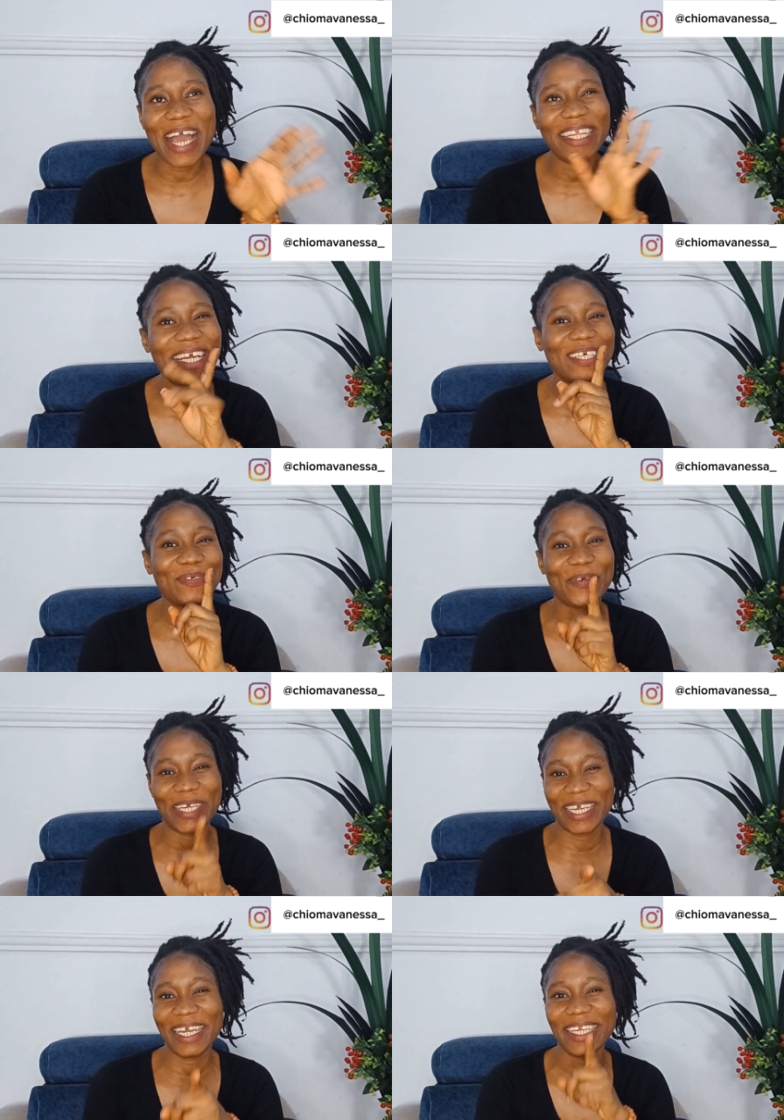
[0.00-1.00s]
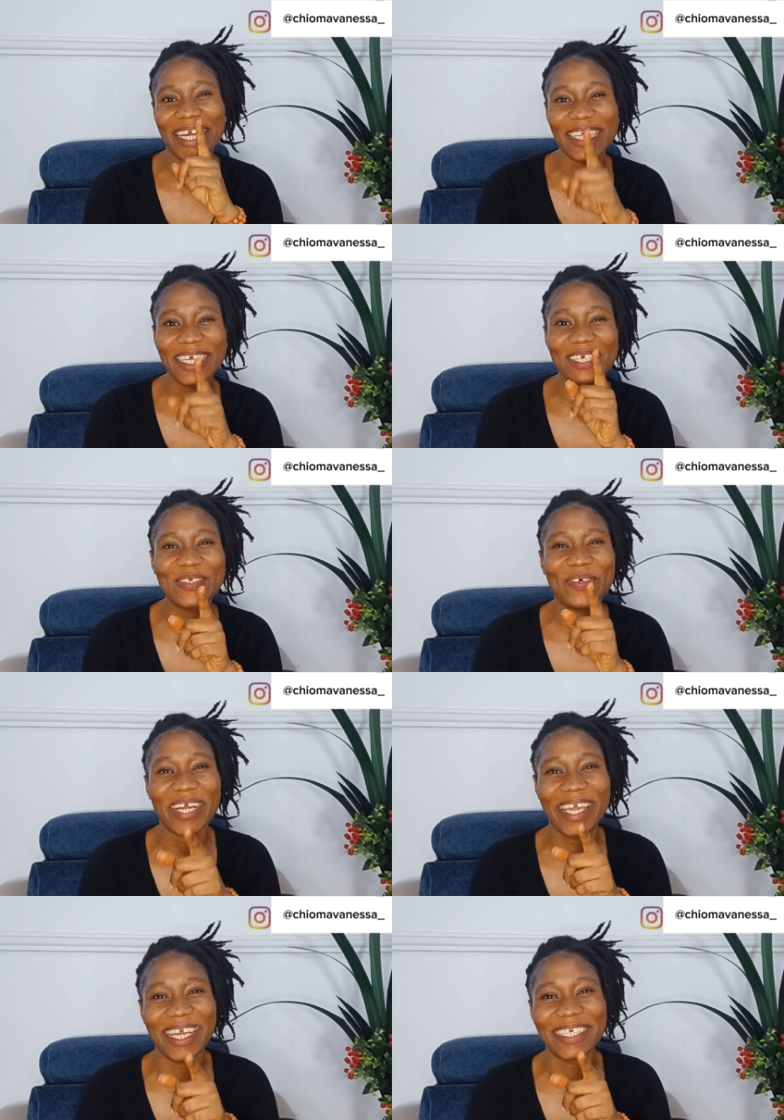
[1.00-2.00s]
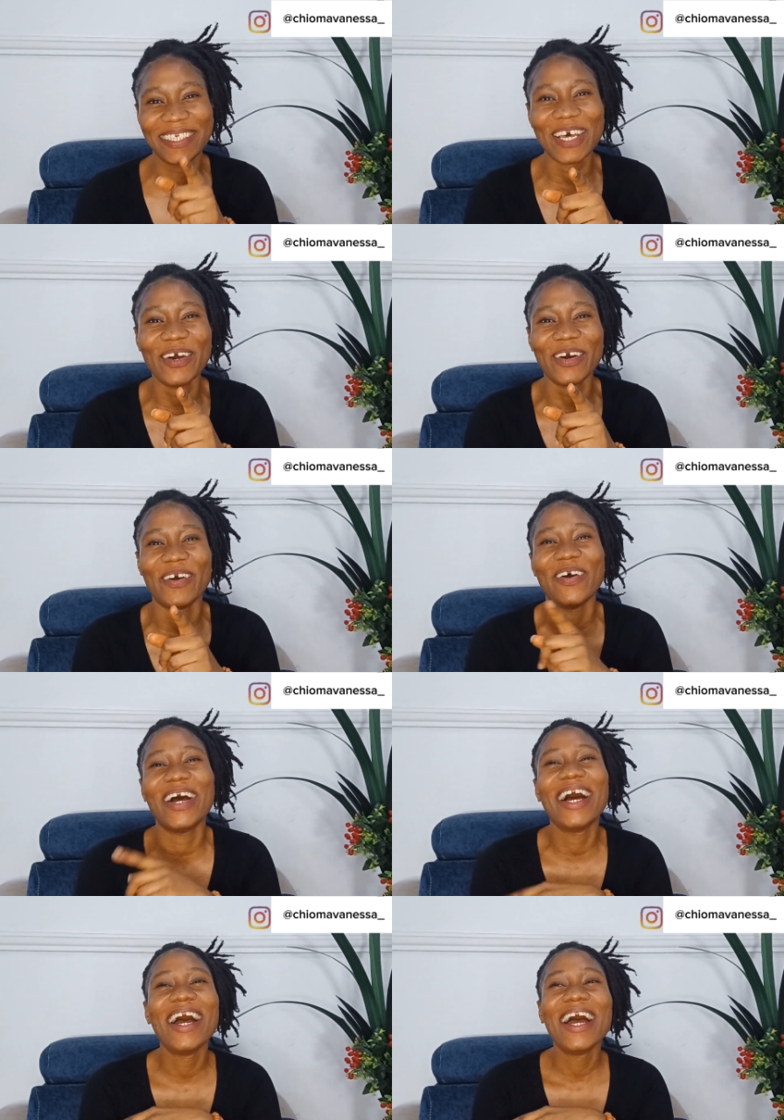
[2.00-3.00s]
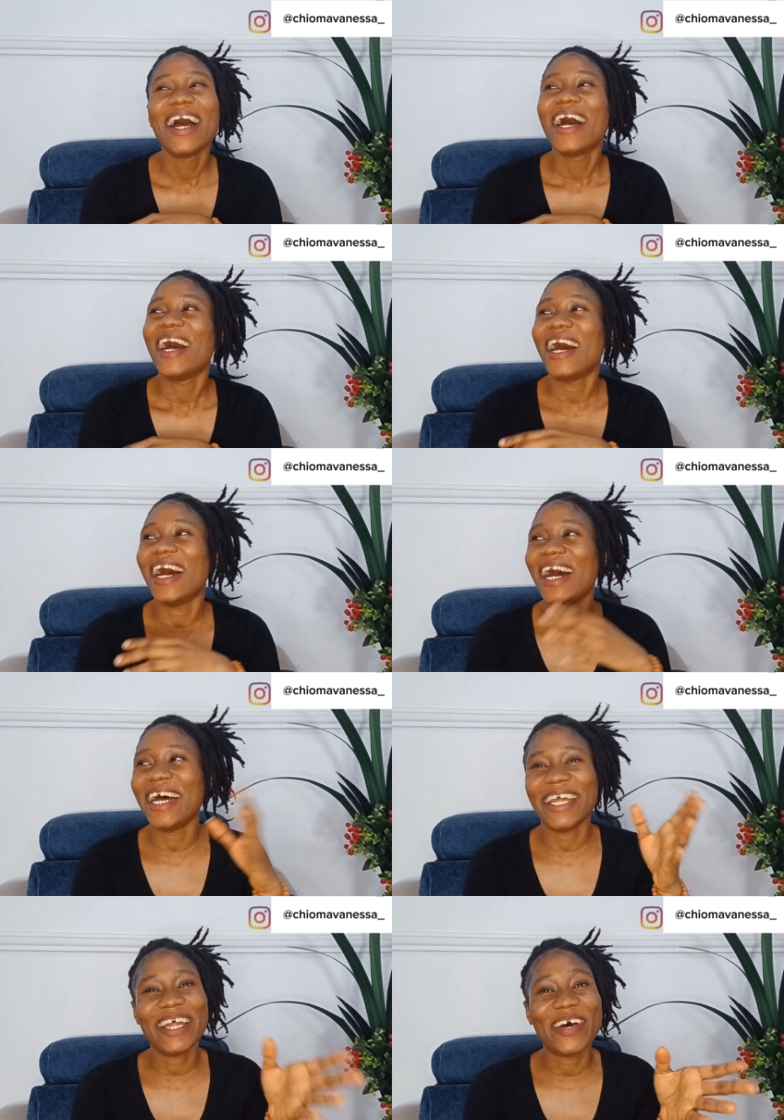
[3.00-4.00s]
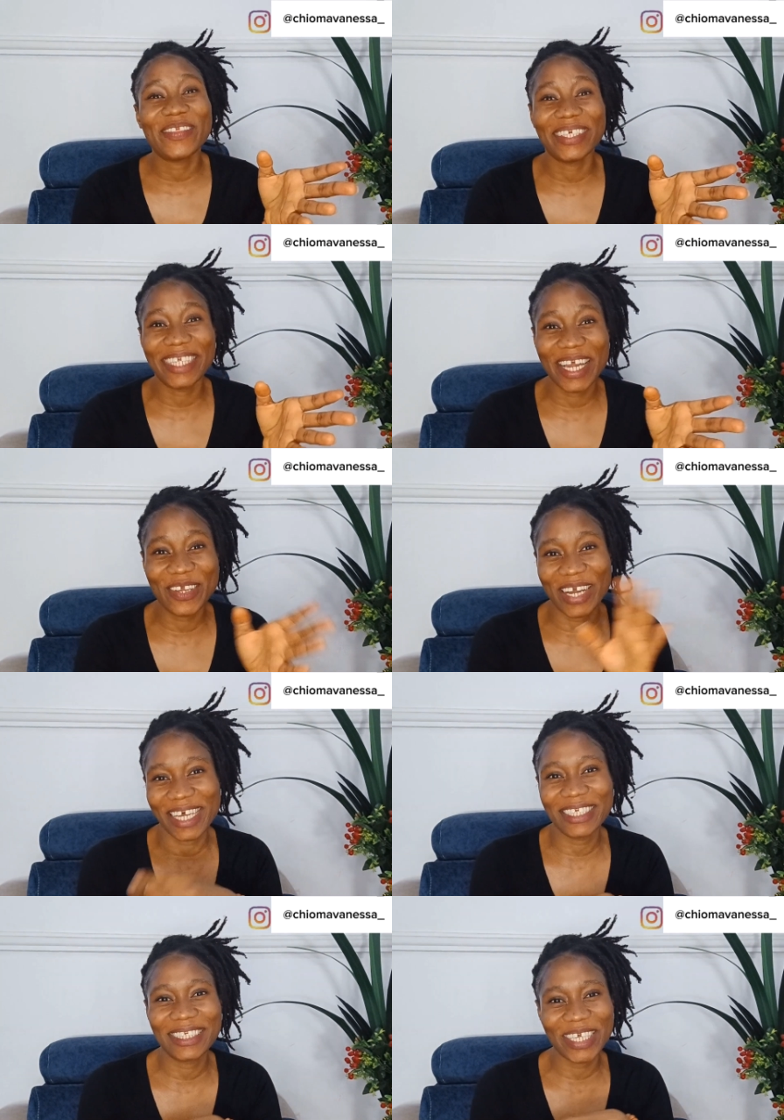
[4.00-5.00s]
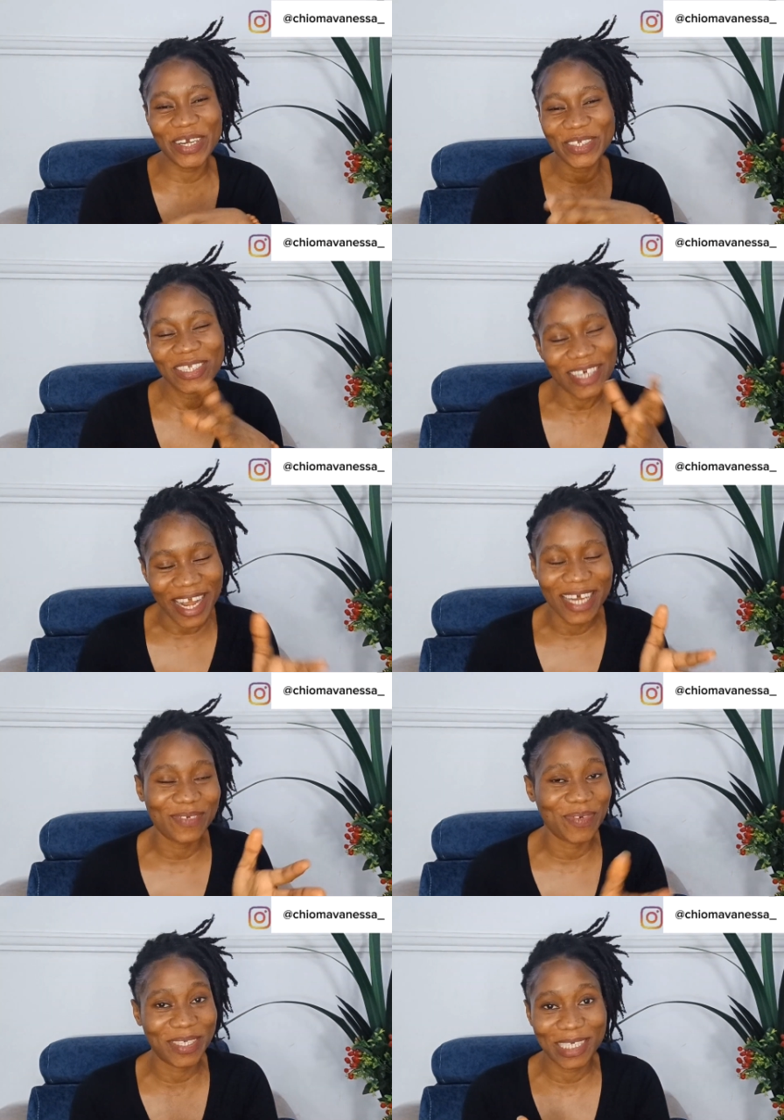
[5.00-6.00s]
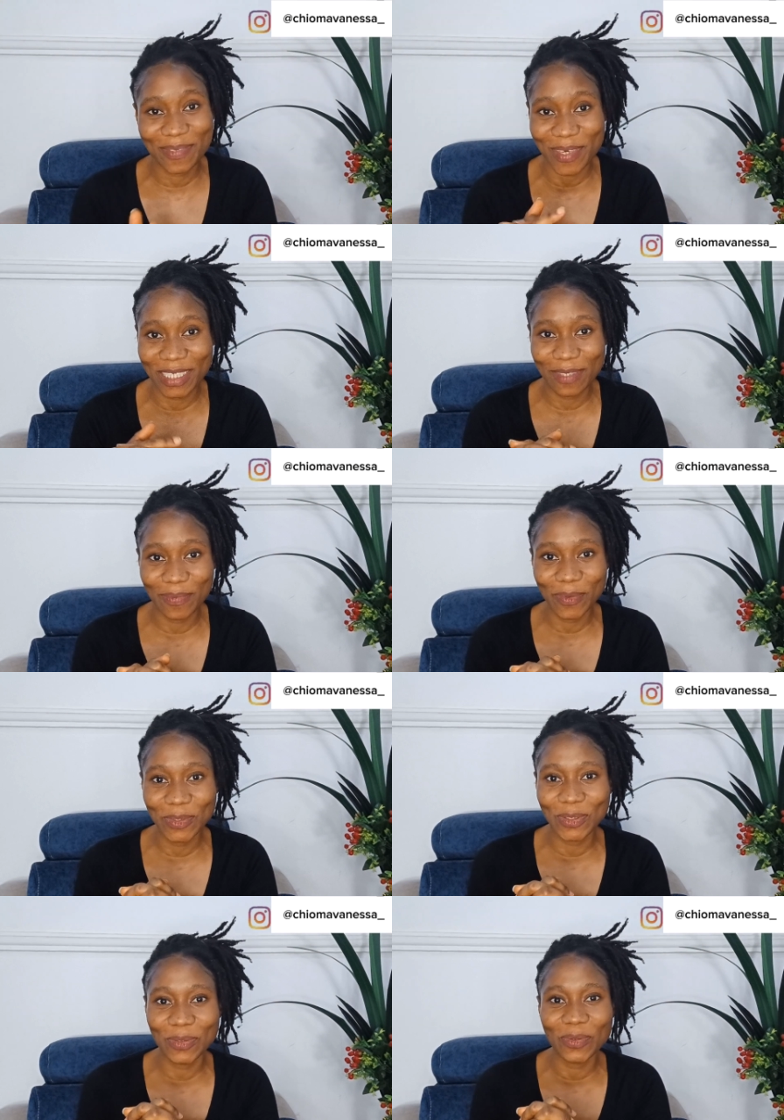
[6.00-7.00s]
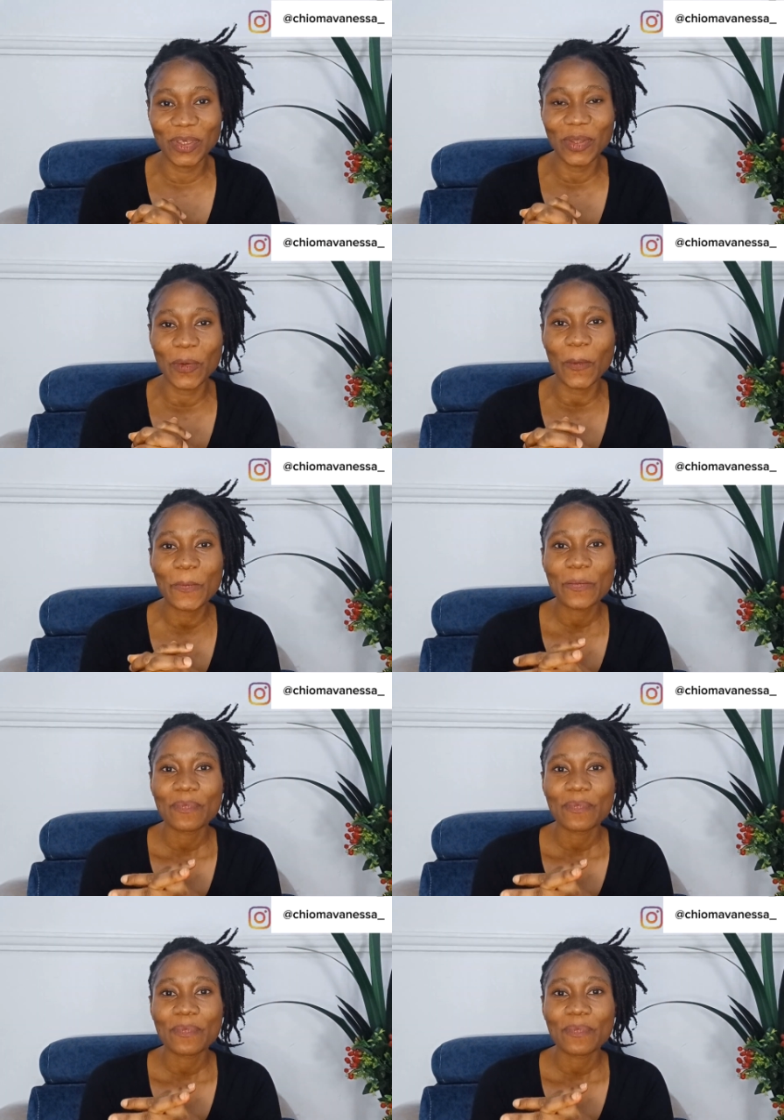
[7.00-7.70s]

I think it's working. So at the end of the day, you can still try as much as possible to, you know,